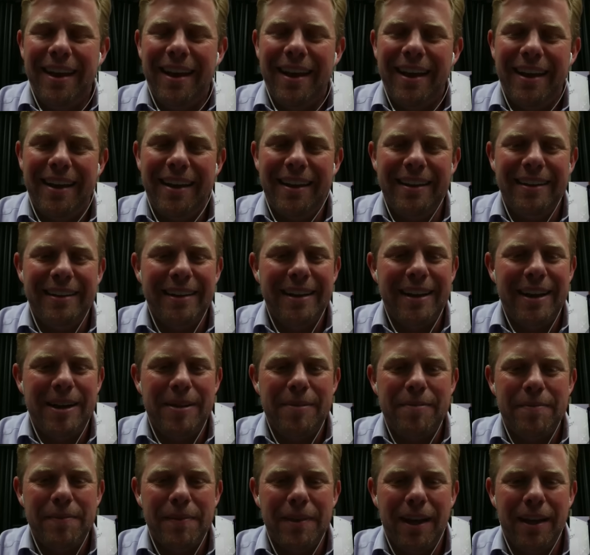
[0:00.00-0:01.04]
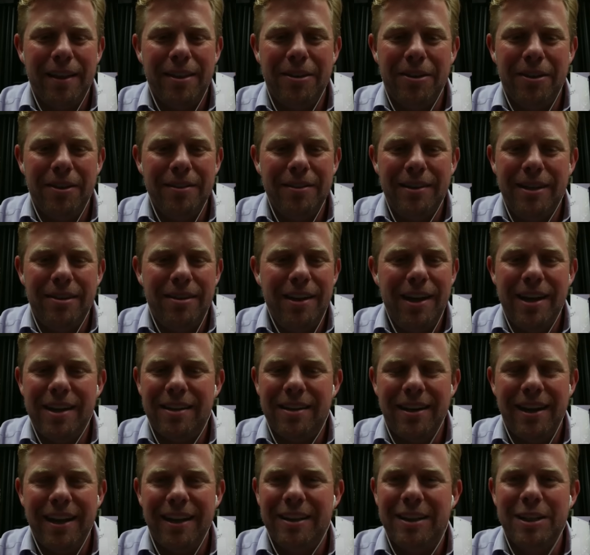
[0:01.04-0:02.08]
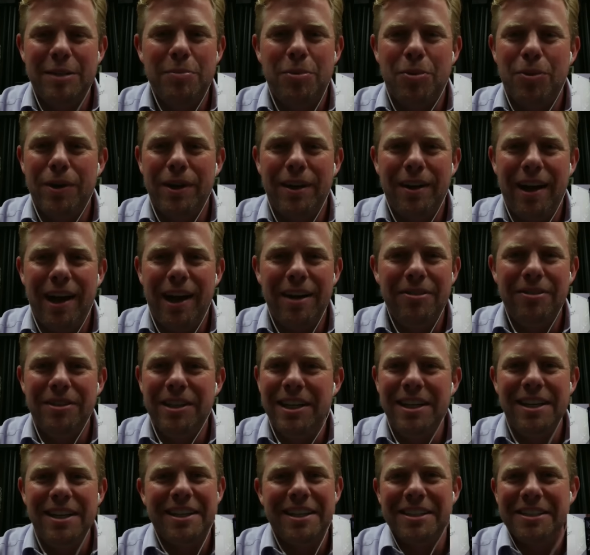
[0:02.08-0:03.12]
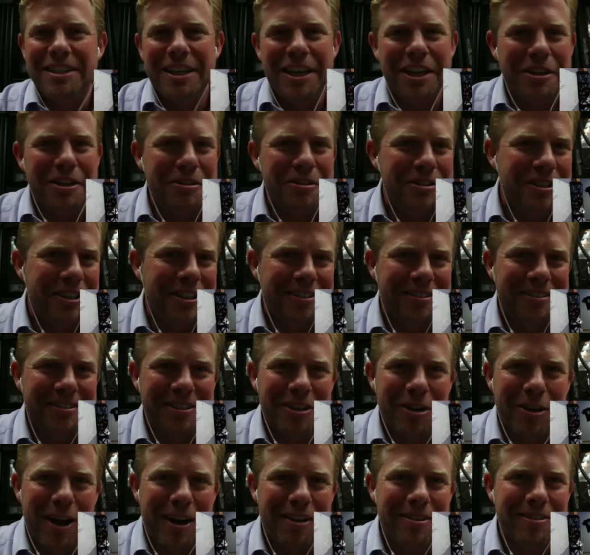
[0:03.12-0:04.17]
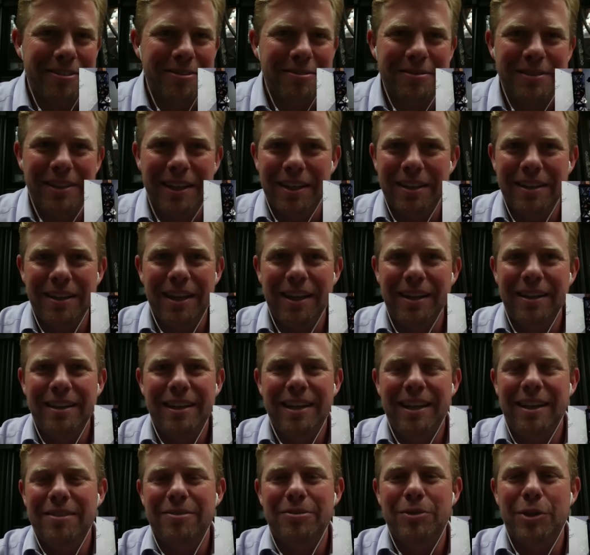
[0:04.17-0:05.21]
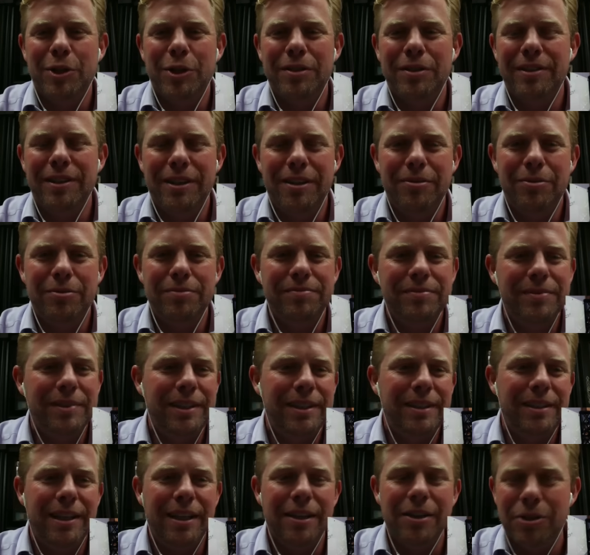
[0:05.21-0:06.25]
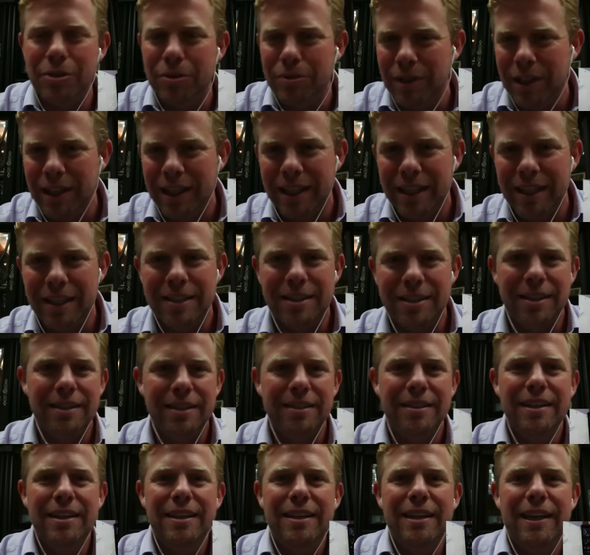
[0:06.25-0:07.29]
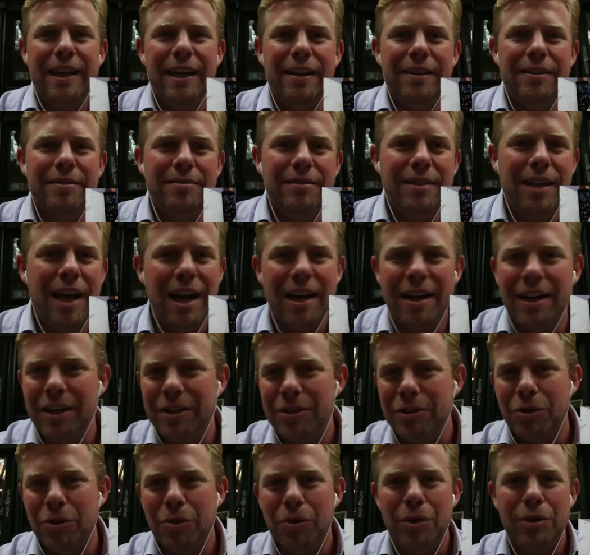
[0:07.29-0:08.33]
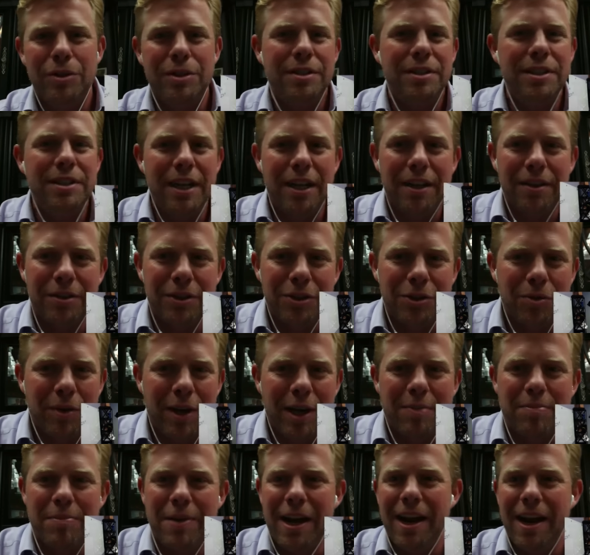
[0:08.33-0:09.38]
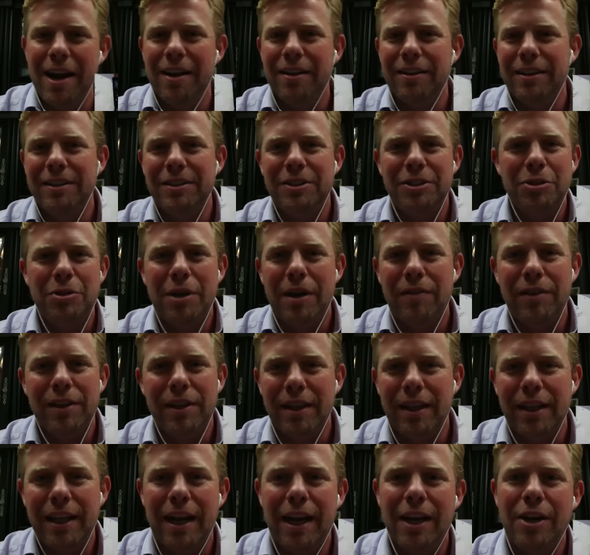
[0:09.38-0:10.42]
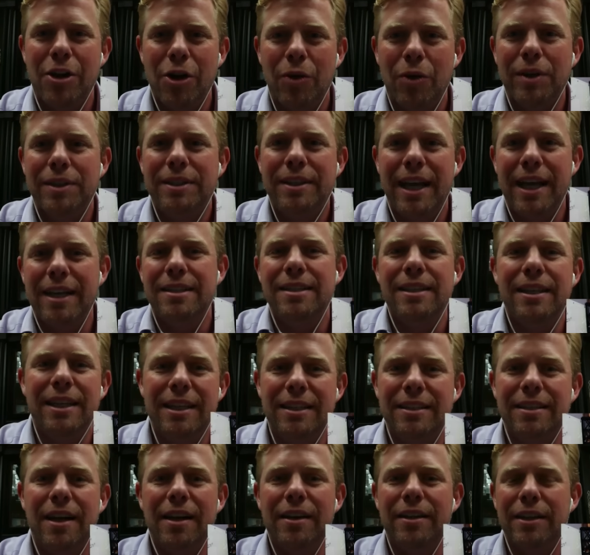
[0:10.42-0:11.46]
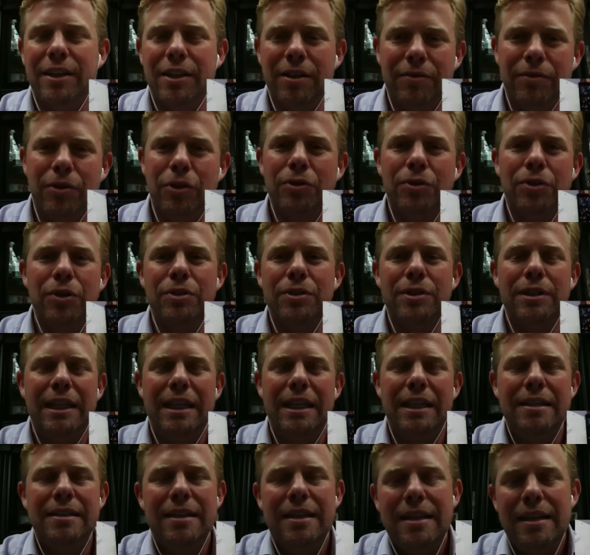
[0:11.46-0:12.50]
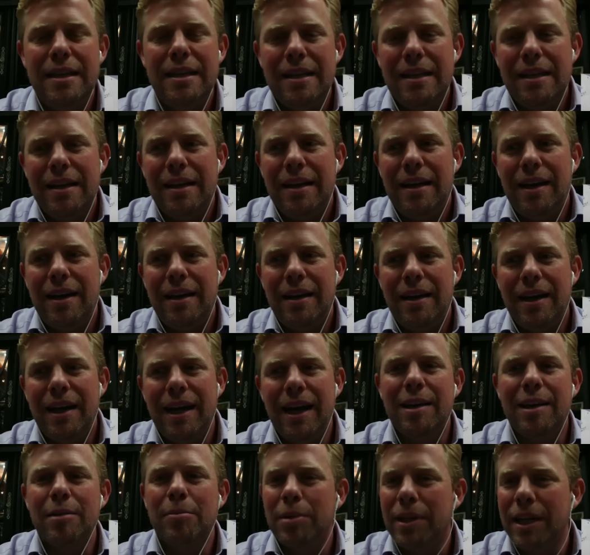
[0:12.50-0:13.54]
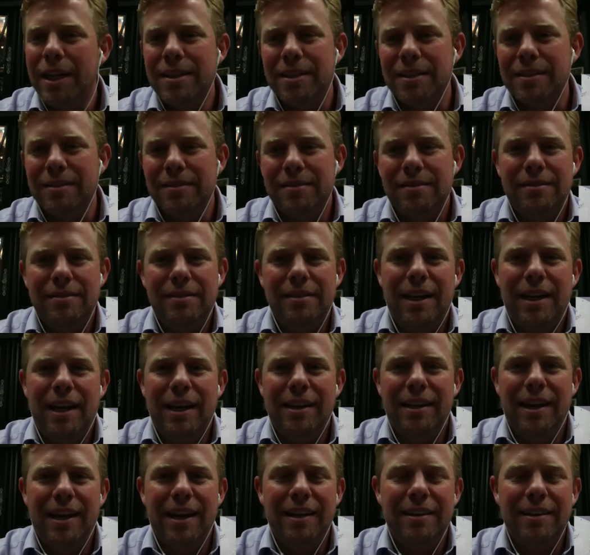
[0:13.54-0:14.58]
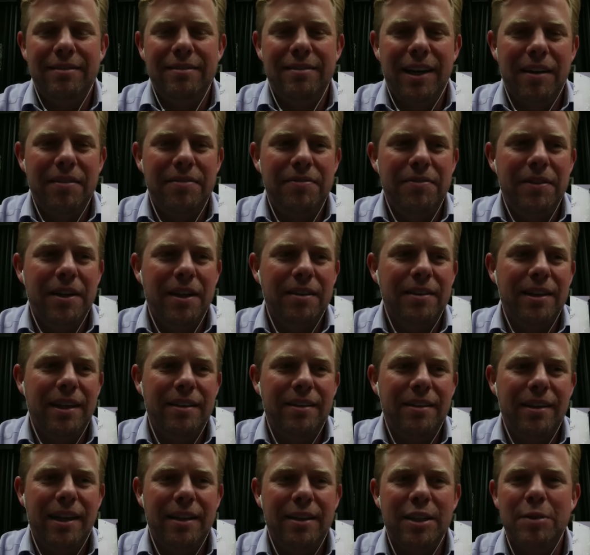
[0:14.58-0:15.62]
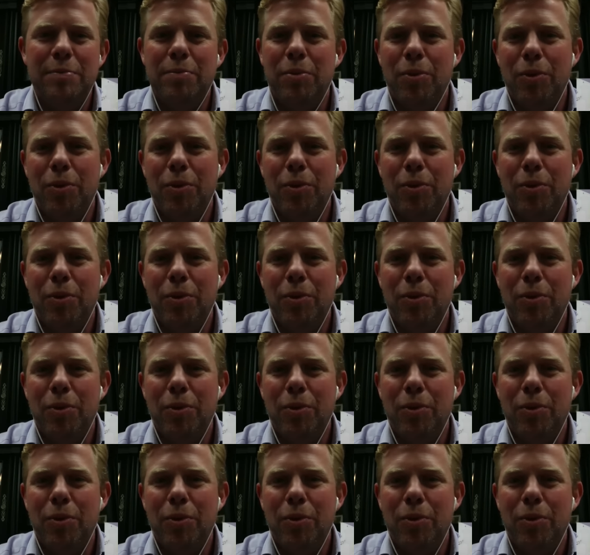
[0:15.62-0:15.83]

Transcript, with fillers: And I thought, you know, hey, at this point, I don't need to continue to go out and you know, get new leads and knock on doors and send out the direct mail and do everything that I know it takes to get done to convert those leads. I got complacent. I felt that at this